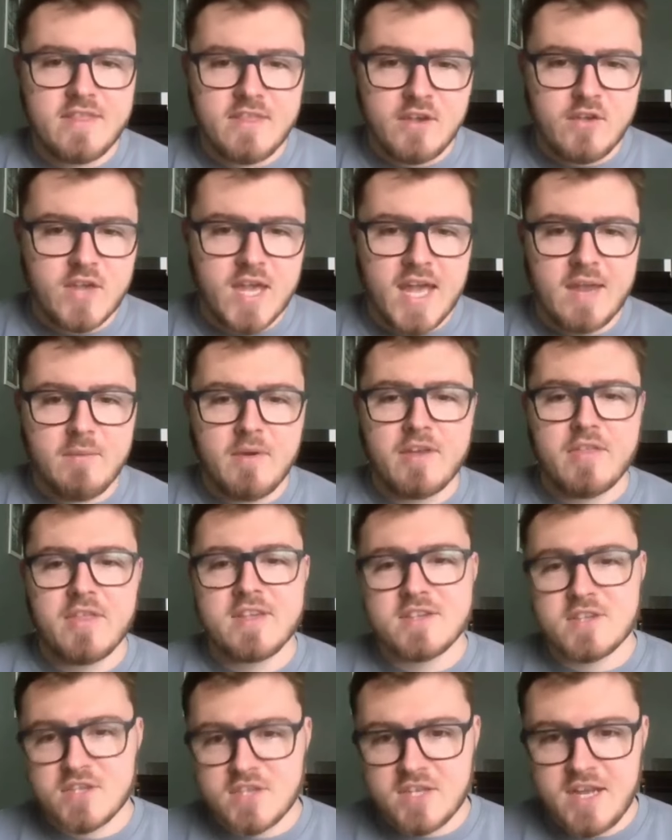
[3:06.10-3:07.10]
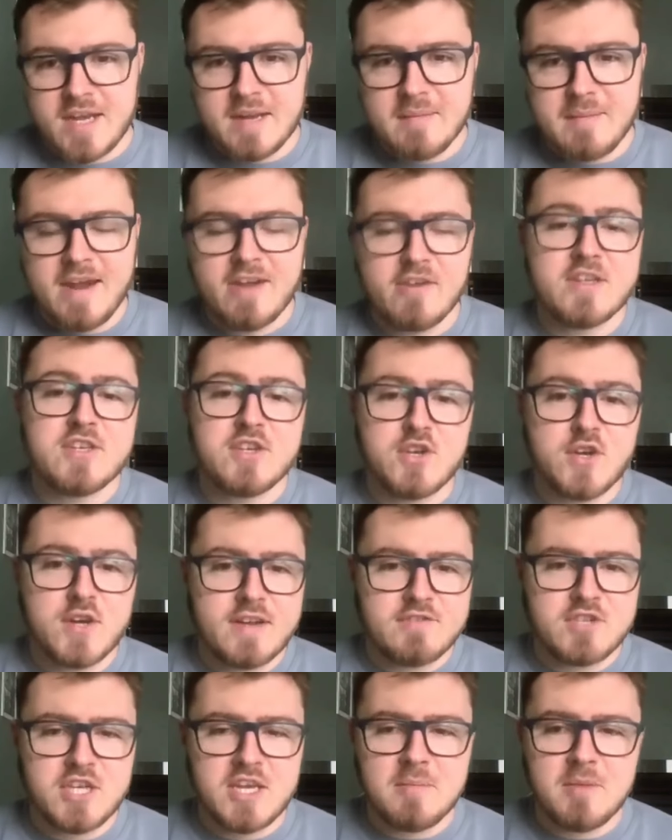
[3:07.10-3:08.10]
the UK where things are slightly better. At least you don't
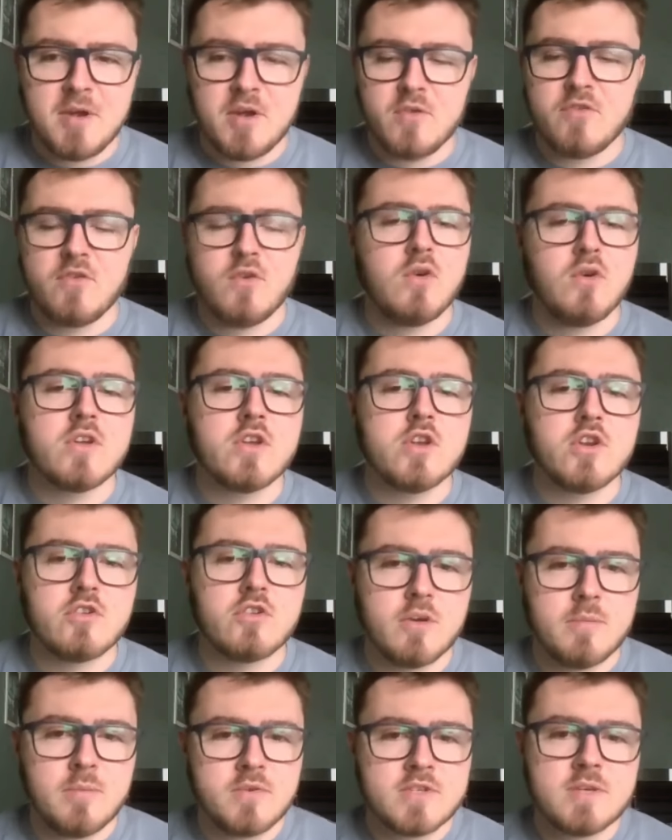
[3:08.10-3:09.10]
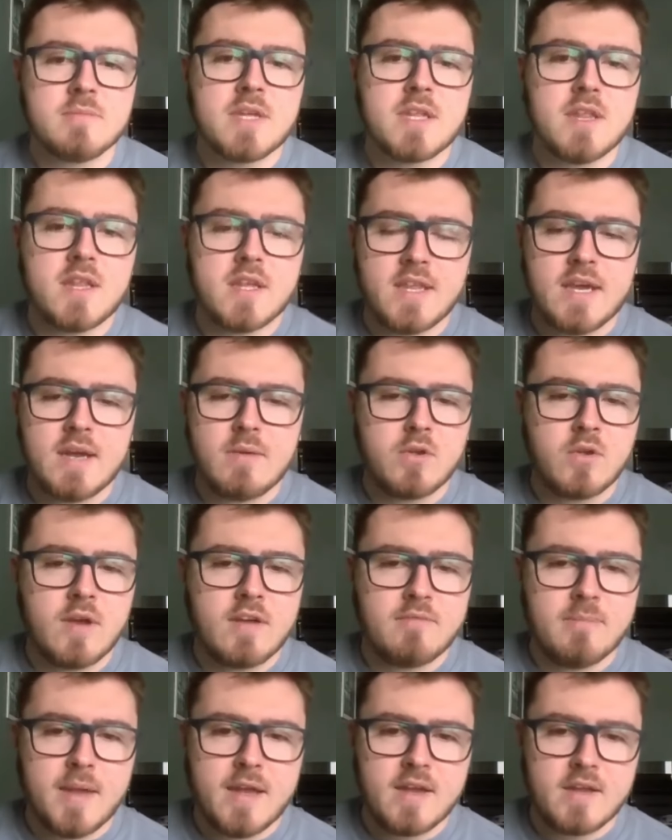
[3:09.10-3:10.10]
have GMOs or Europe or something like that where you
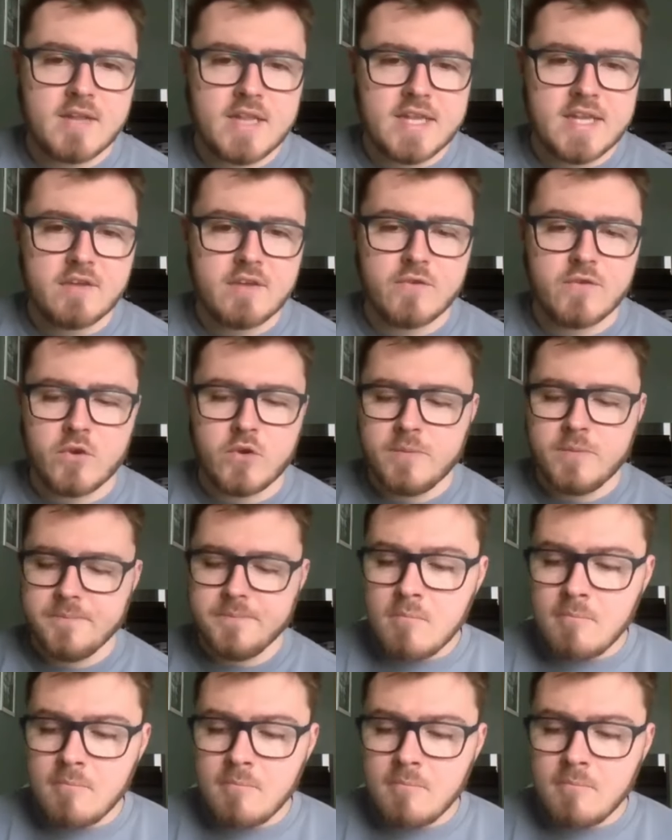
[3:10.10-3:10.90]
have better cleaner food.